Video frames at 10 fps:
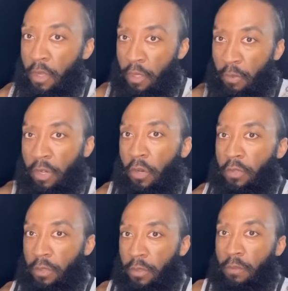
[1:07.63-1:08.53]
You break
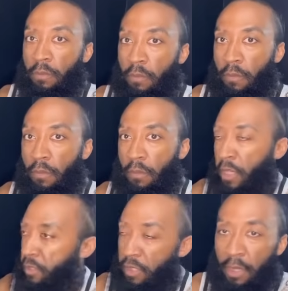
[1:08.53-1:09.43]
curses.
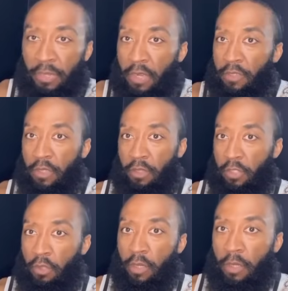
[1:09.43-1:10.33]
That's just, I'm going to give it to you
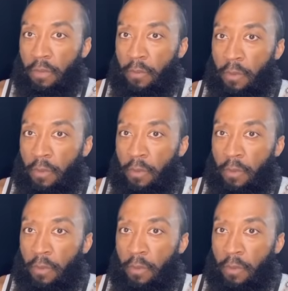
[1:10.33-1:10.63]
straight.